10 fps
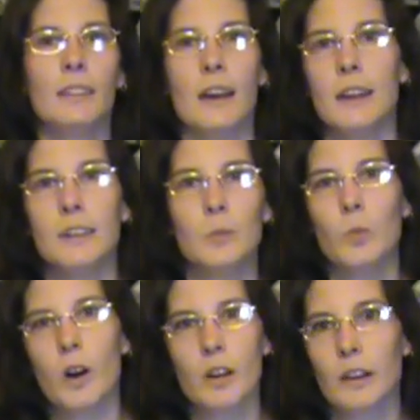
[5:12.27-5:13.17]
They
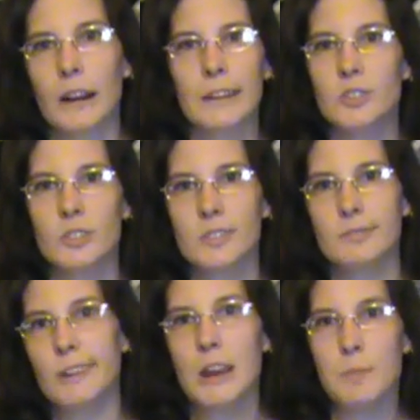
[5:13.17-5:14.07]
didn't walk around and just
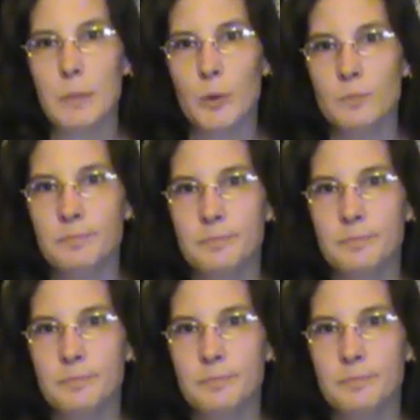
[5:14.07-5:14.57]
eat people.